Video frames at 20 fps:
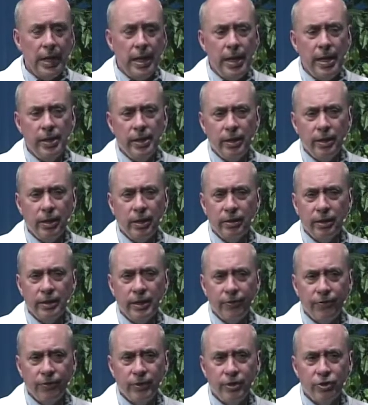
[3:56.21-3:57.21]
And then the
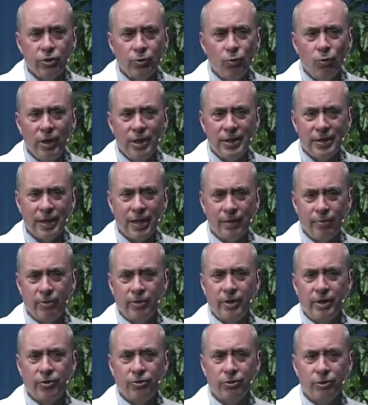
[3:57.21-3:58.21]
definition, what is
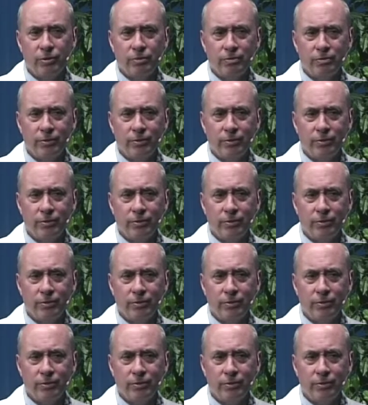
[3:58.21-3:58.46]
hypertension?